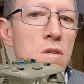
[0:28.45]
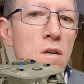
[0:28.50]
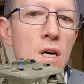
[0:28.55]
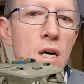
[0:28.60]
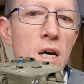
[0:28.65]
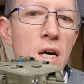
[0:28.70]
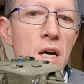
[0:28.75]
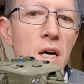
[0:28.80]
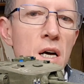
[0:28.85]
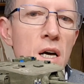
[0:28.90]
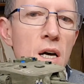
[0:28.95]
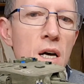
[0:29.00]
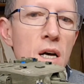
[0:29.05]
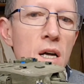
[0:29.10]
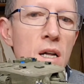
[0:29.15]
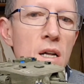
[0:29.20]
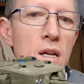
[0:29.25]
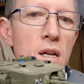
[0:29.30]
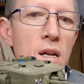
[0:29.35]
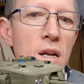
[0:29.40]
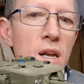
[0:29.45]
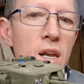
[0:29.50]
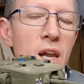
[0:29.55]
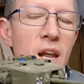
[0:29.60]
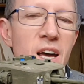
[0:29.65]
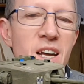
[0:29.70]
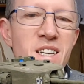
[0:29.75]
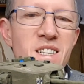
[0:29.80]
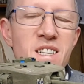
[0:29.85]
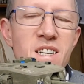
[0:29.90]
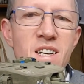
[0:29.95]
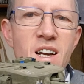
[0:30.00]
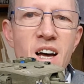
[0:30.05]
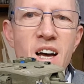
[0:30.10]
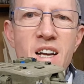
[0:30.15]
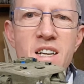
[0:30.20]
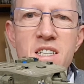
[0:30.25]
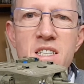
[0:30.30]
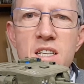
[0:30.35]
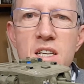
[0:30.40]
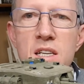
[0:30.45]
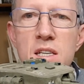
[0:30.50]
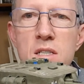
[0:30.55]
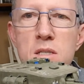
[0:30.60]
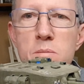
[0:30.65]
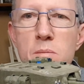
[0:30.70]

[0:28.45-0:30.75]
late 90s